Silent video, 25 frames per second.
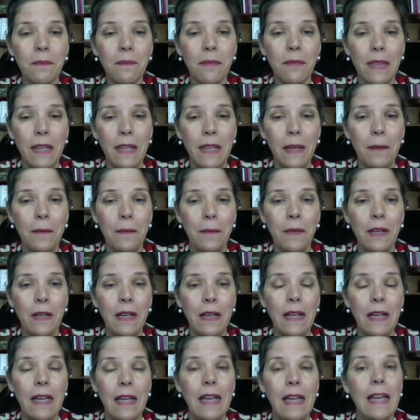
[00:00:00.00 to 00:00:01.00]
Yeah.
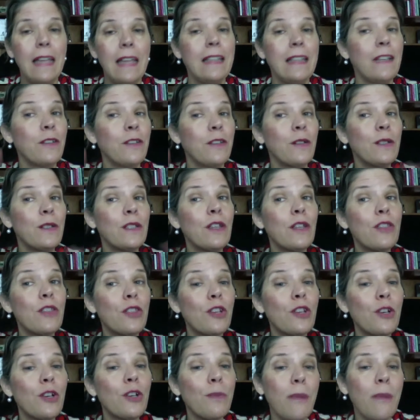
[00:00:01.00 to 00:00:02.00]
Now, there is a
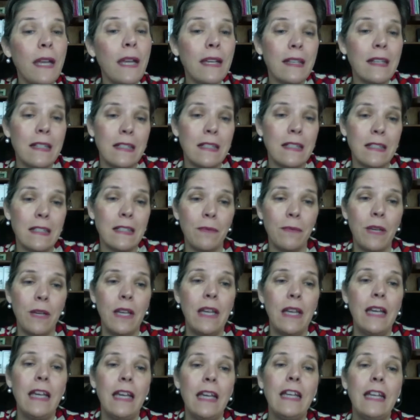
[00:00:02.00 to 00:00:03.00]
third mechanism.
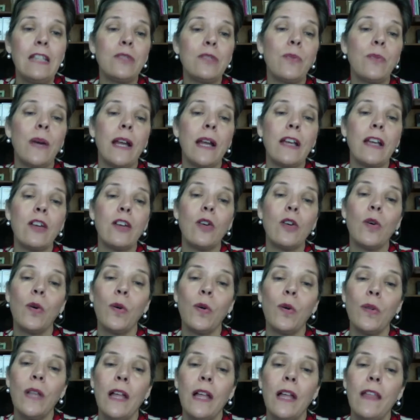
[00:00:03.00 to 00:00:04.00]
It is what I
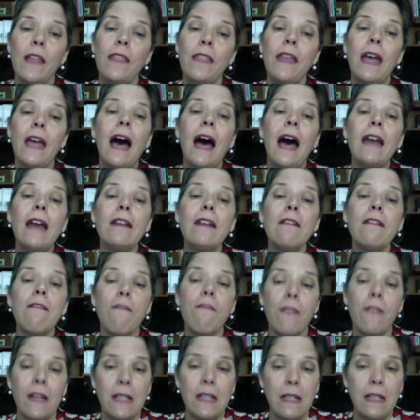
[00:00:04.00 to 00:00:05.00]
call the
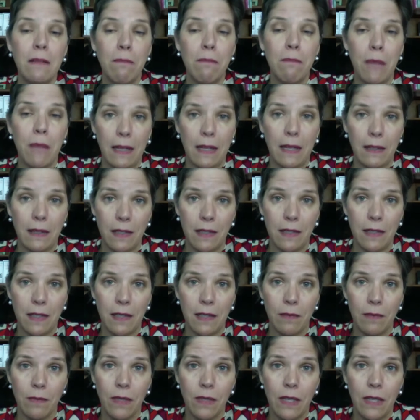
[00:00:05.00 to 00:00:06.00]
unfunding
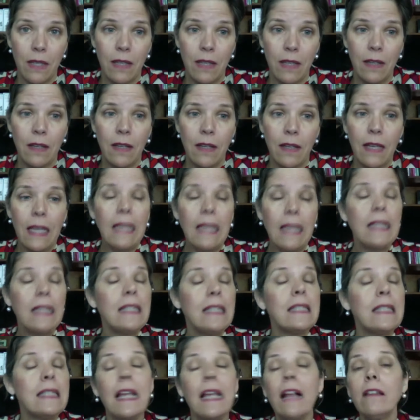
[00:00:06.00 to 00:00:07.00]
mechanism. It
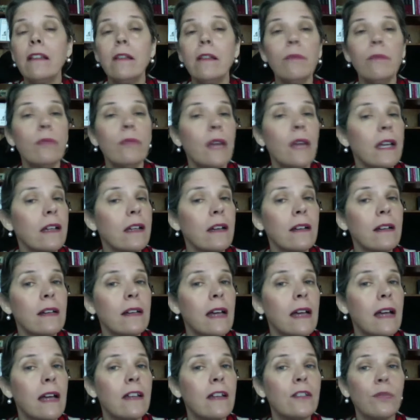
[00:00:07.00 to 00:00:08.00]
is seldom
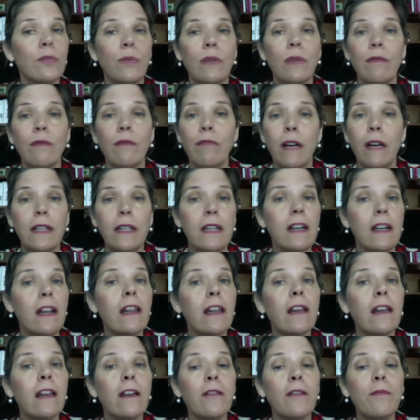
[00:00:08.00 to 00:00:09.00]
recognized. We don't find it
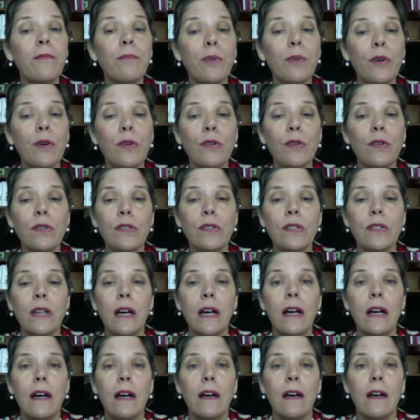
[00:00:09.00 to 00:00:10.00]
in a lot of books.
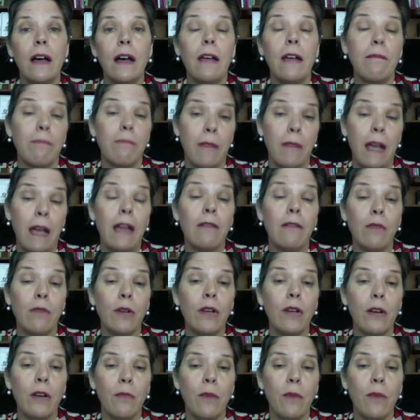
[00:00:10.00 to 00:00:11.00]
I
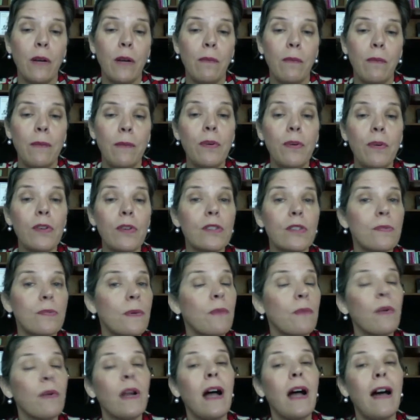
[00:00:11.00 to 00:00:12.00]
wrote it in one of my books,
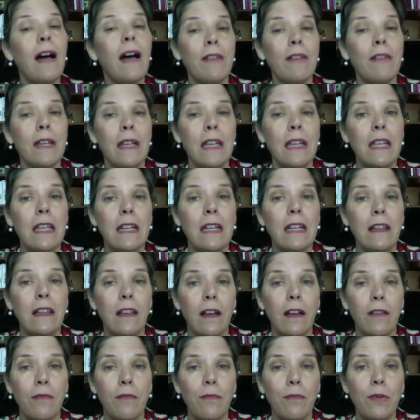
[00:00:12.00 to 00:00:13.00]
but we don't have it in a
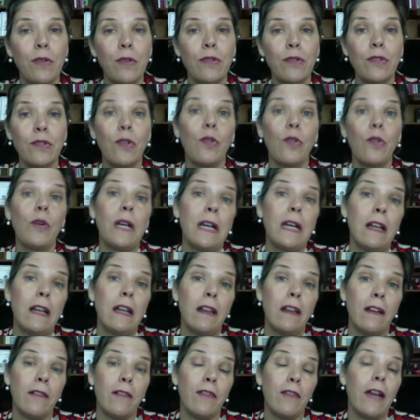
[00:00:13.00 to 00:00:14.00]
lot of books or in a
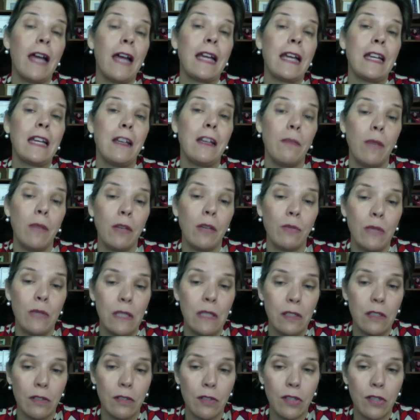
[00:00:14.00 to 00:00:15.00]
lot of academic
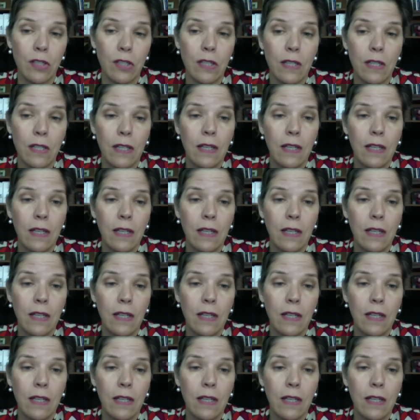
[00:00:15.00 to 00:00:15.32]
research.